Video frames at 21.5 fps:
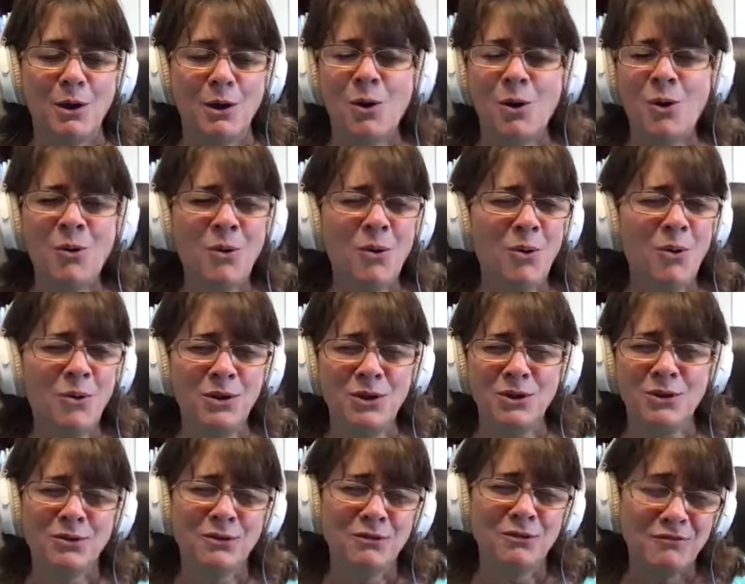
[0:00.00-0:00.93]
oh,
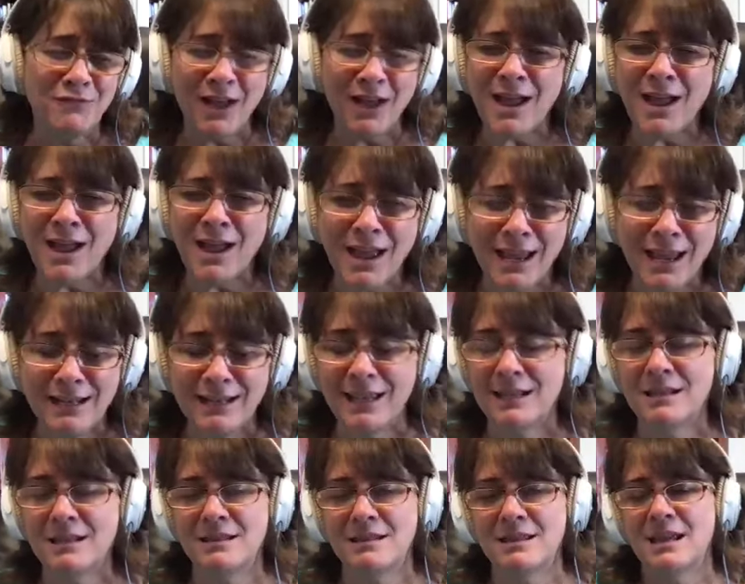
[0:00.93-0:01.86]
you're fine
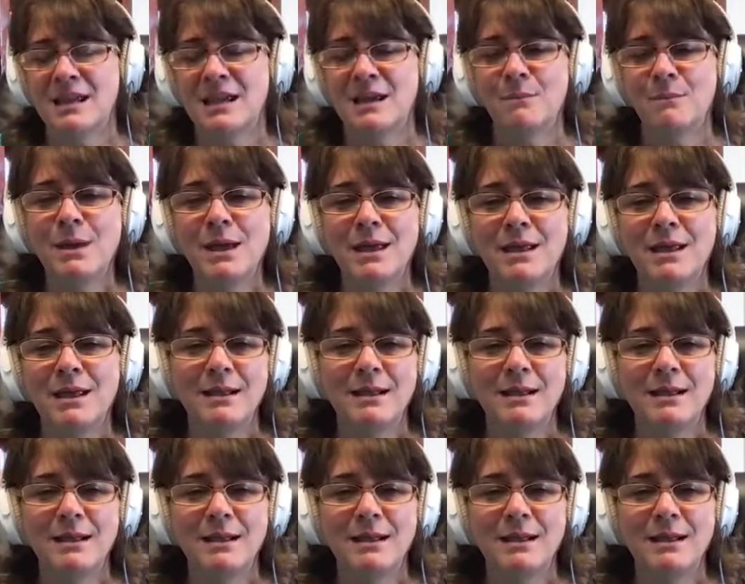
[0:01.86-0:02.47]
kind of thing. But